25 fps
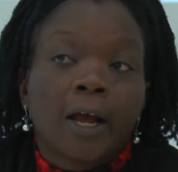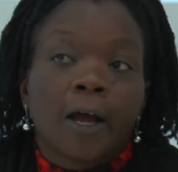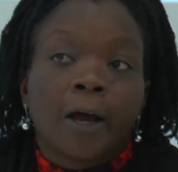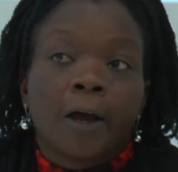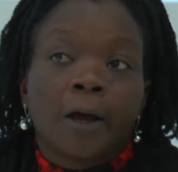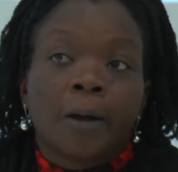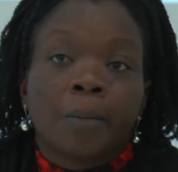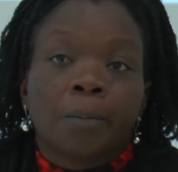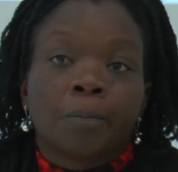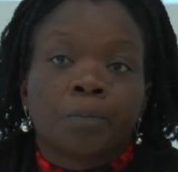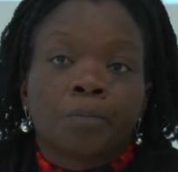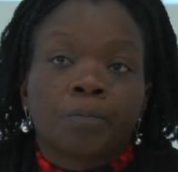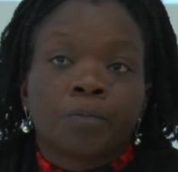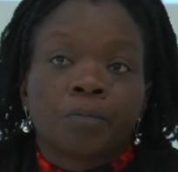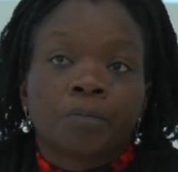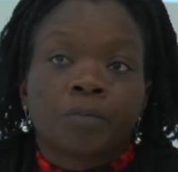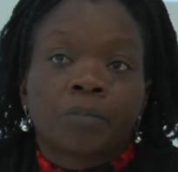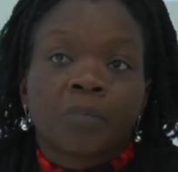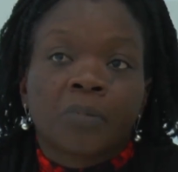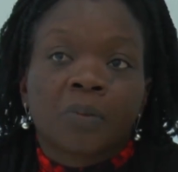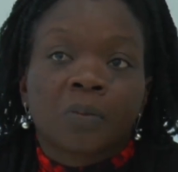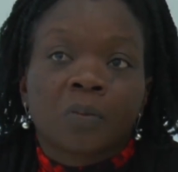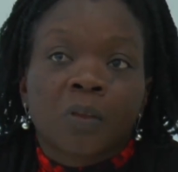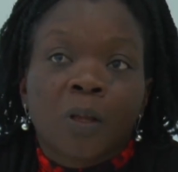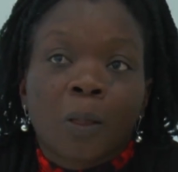And
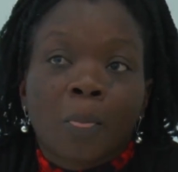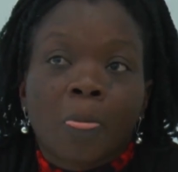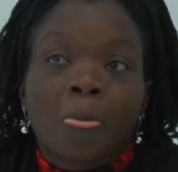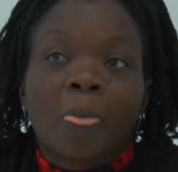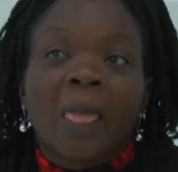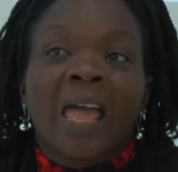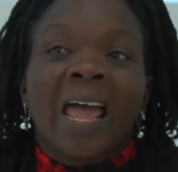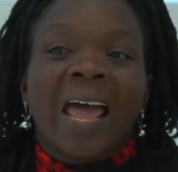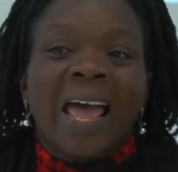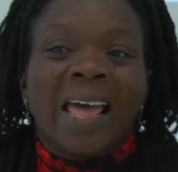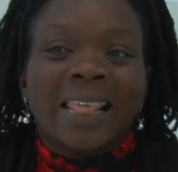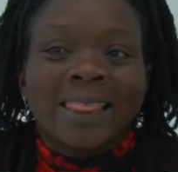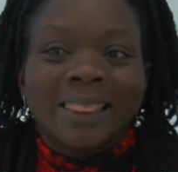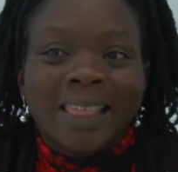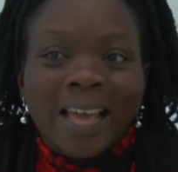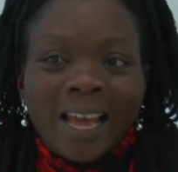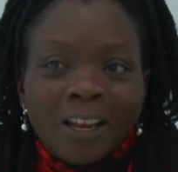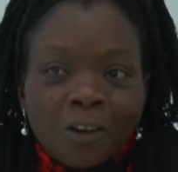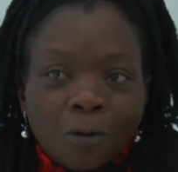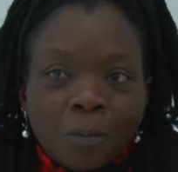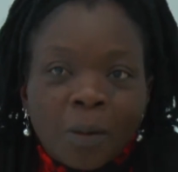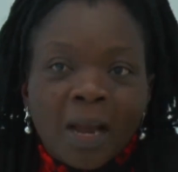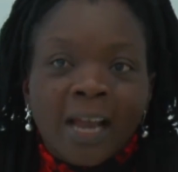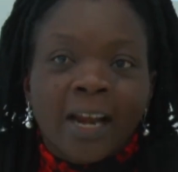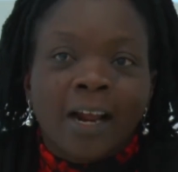
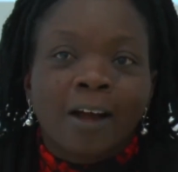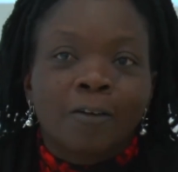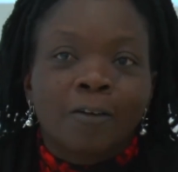then you might